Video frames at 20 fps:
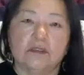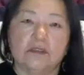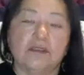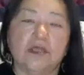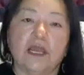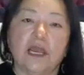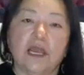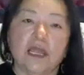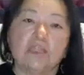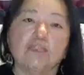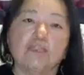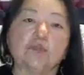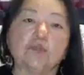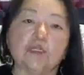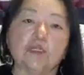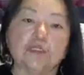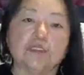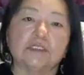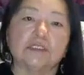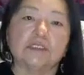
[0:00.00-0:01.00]
that I
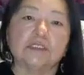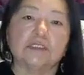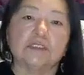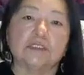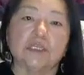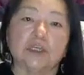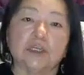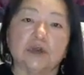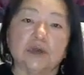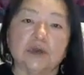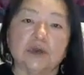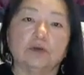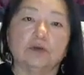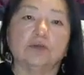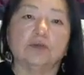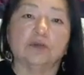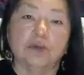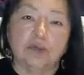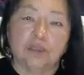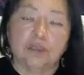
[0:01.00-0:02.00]
trust the
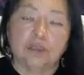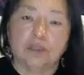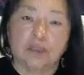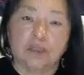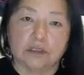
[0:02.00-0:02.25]
earth